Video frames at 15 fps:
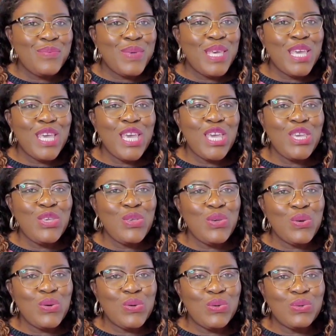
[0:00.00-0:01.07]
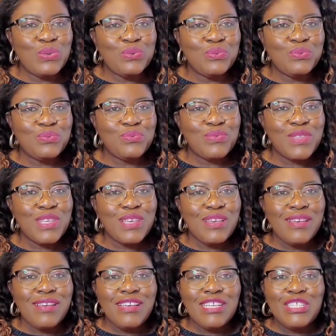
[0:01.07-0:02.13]
Be you.
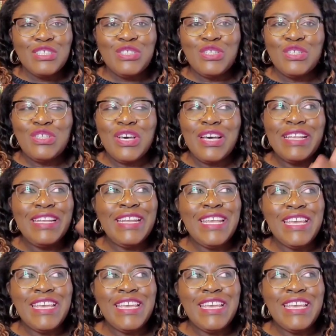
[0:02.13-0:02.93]
Do not